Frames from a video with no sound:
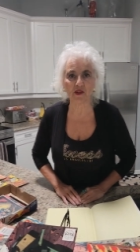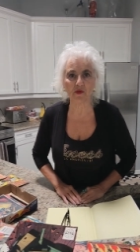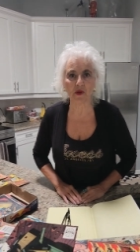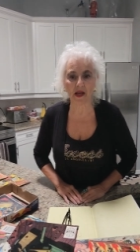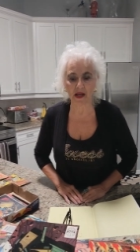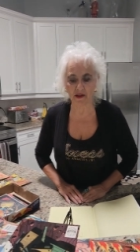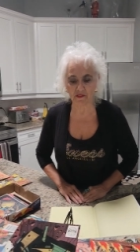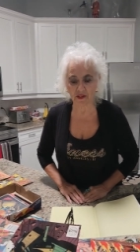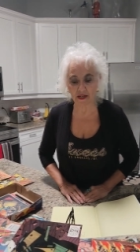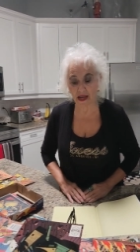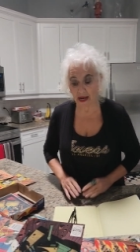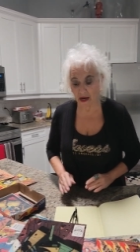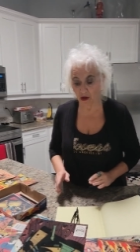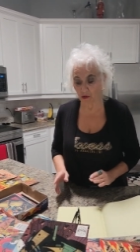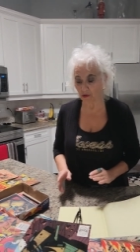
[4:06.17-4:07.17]
that you have.
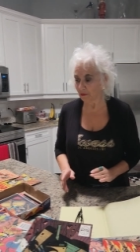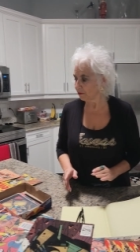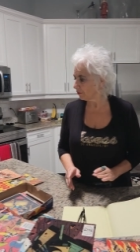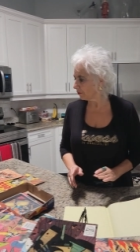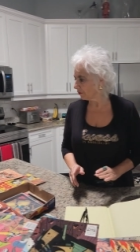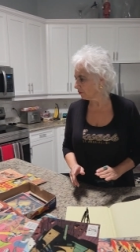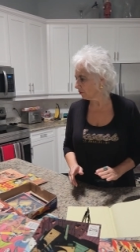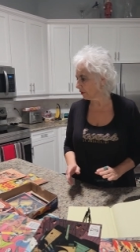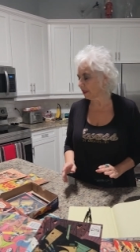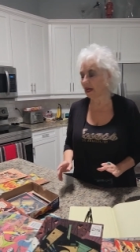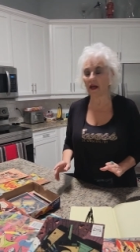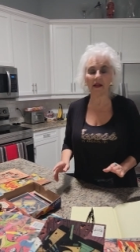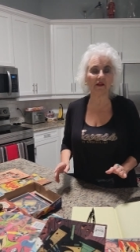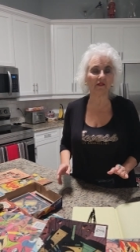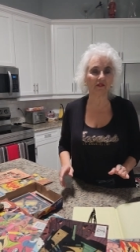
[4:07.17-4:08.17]
Now, what
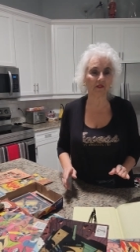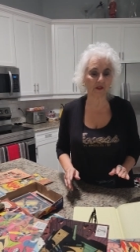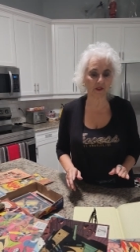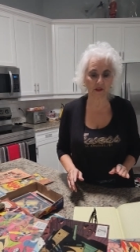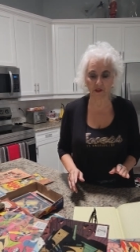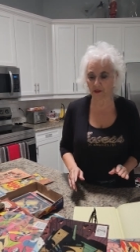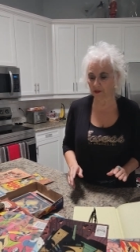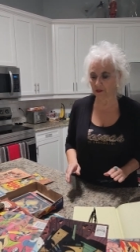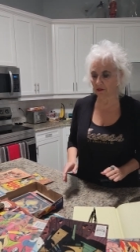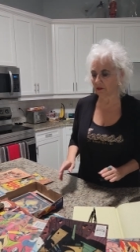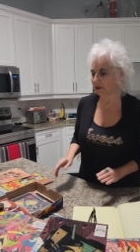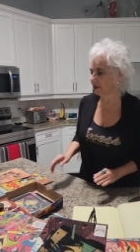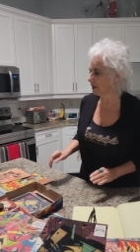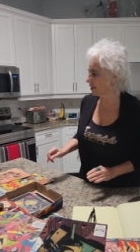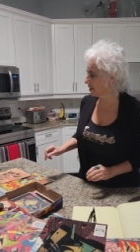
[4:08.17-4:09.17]
I have learned
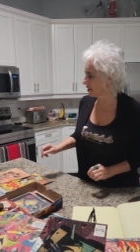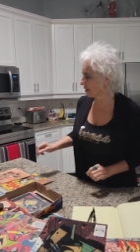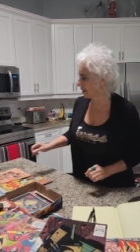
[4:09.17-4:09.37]
in